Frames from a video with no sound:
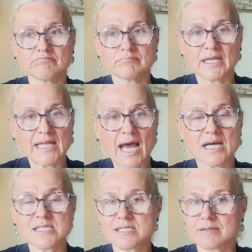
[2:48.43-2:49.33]
it
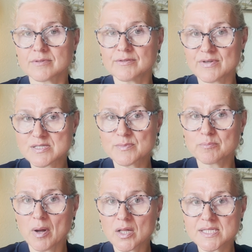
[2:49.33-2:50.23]
has investment
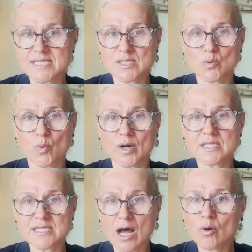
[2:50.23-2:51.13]
policy where
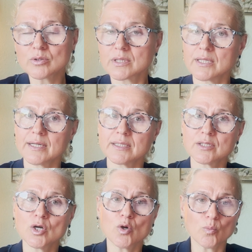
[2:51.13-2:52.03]
it's
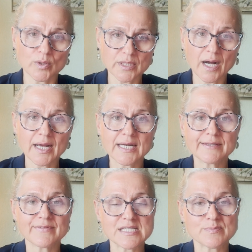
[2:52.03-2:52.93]
outlined what kind of
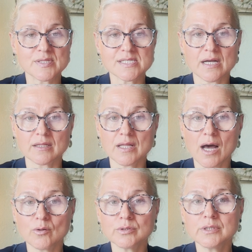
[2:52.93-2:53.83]
investments are
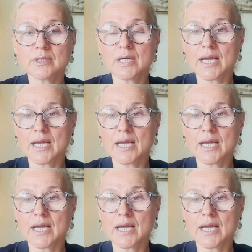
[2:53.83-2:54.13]
allowed